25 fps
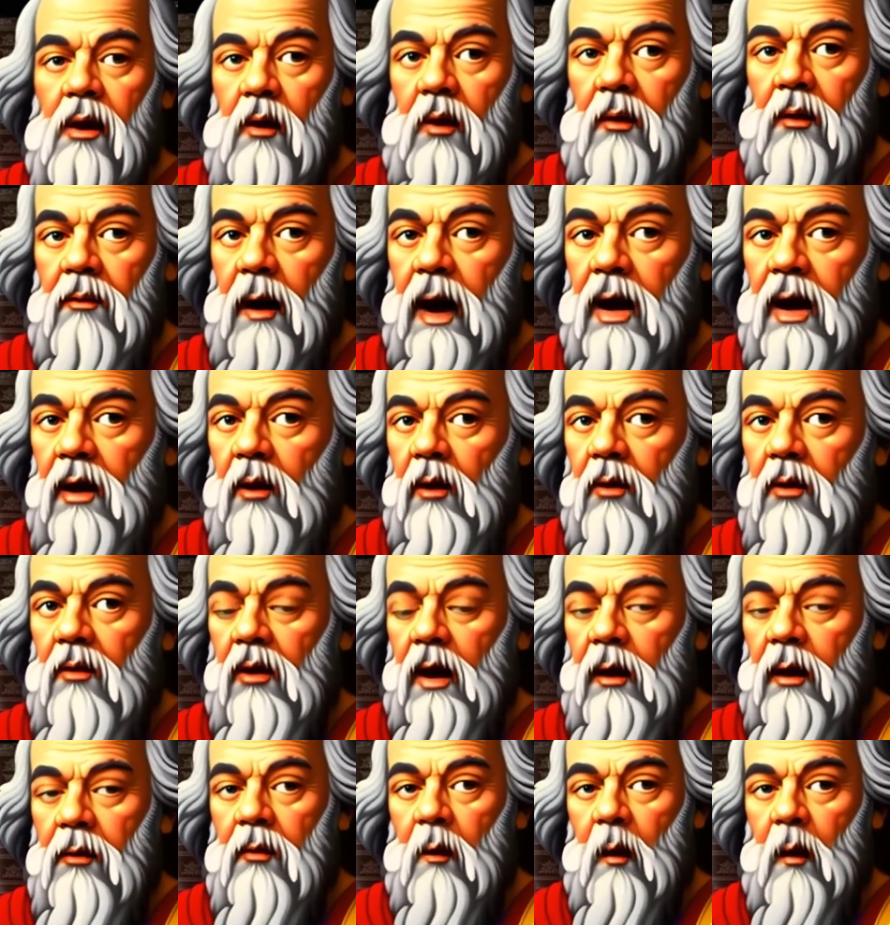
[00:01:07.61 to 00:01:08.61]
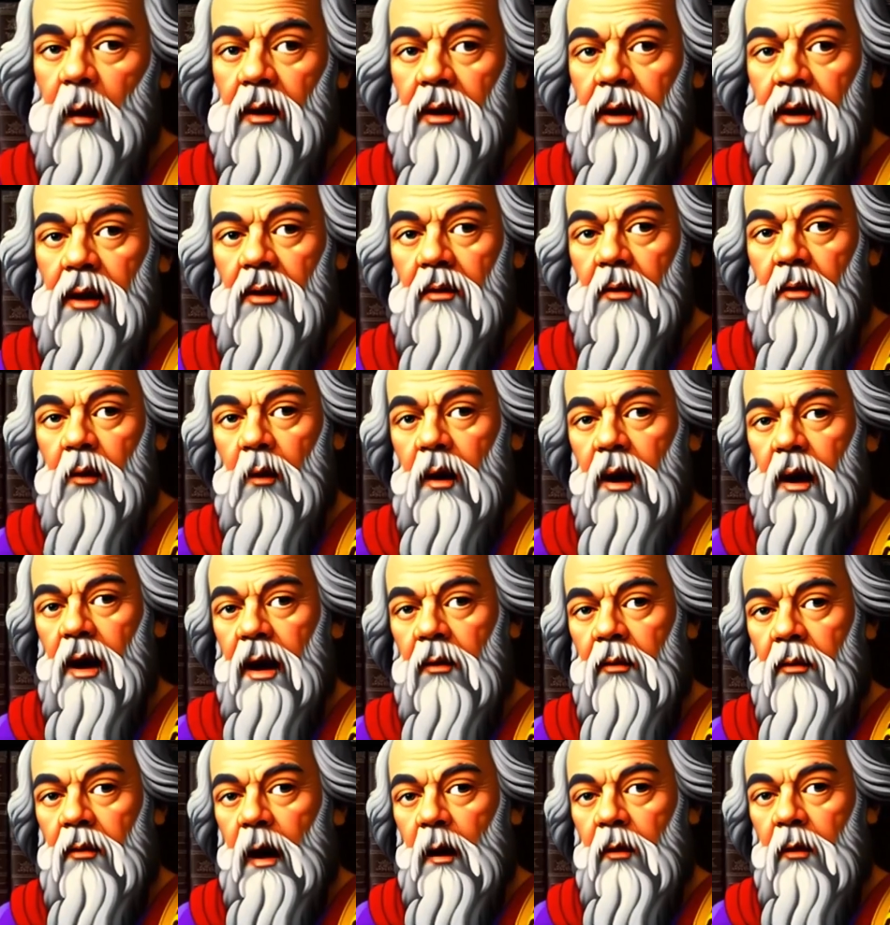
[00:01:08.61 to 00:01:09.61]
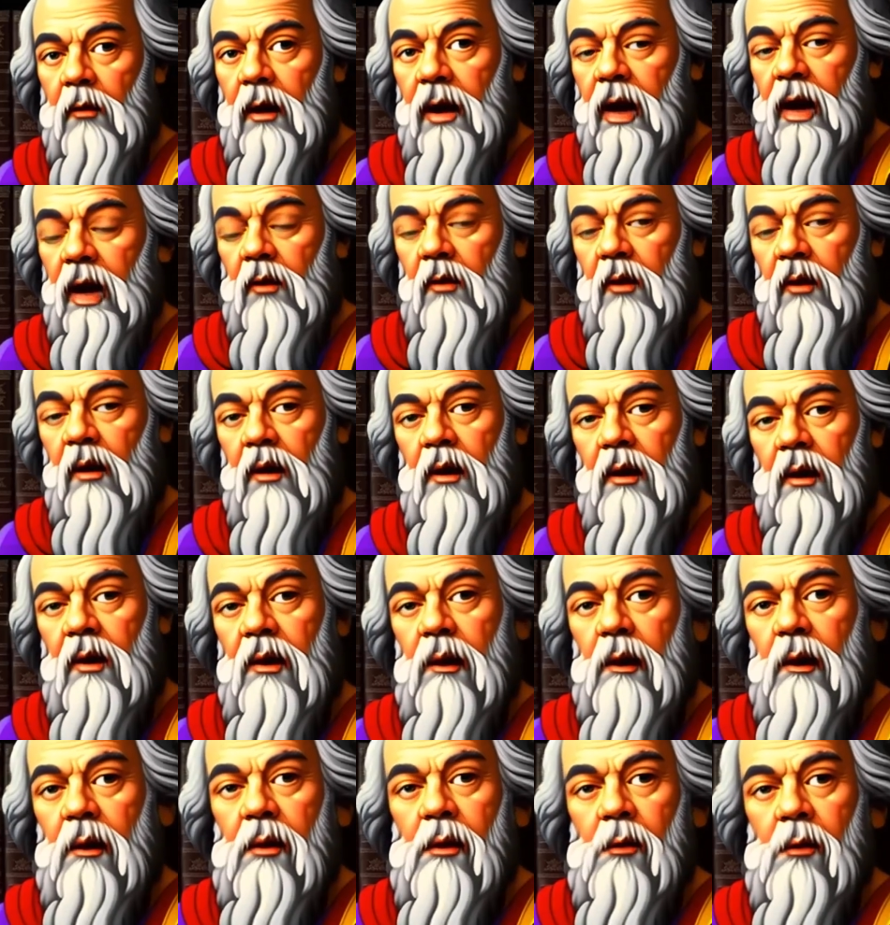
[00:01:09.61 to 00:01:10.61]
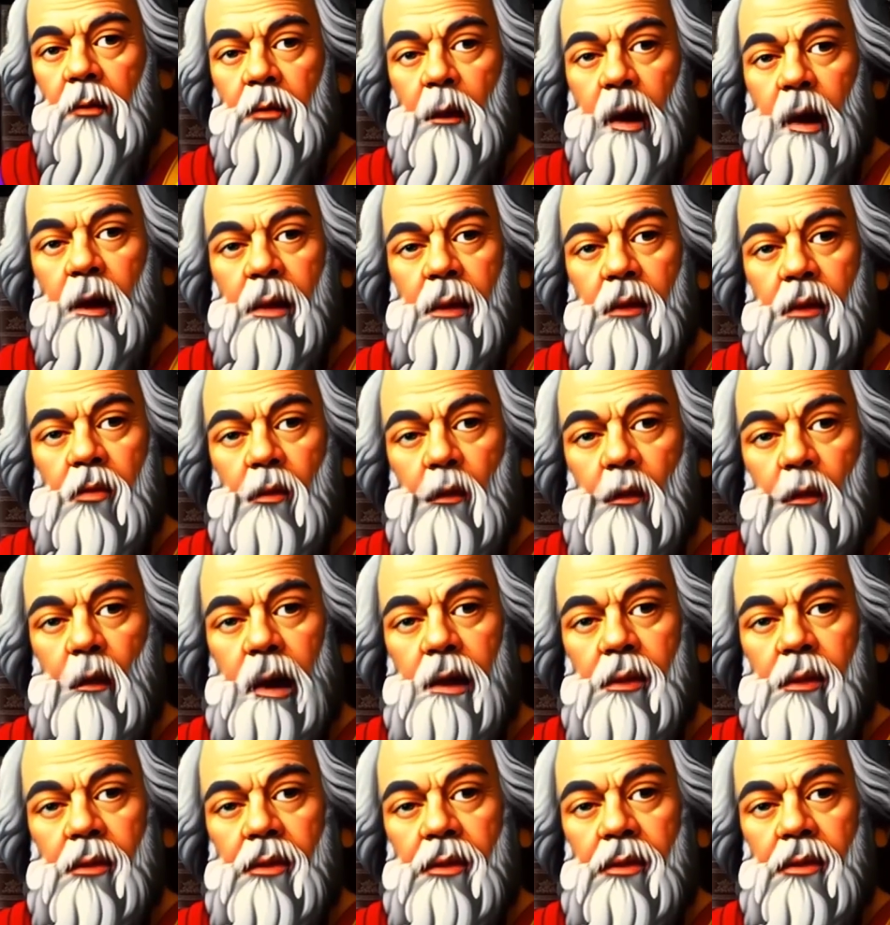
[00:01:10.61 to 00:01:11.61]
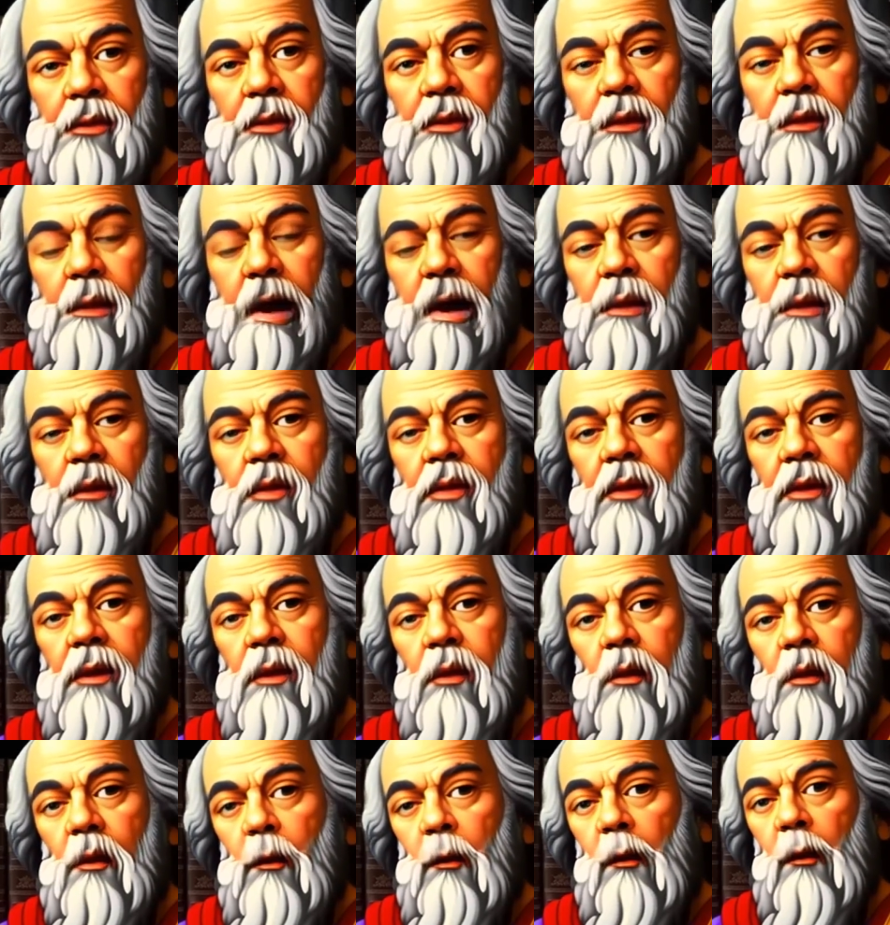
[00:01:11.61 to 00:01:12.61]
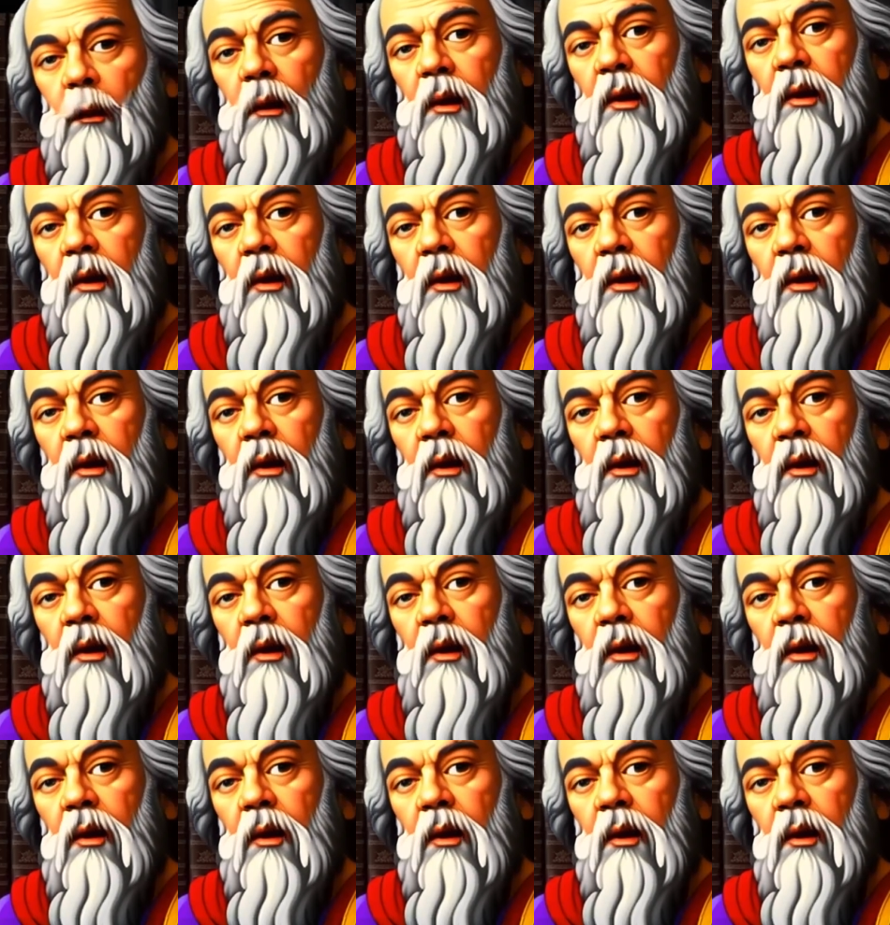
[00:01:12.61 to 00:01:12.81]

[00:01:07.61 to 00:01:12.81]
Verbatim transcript: Number 8. The number 8 is associated with abundance, success, and material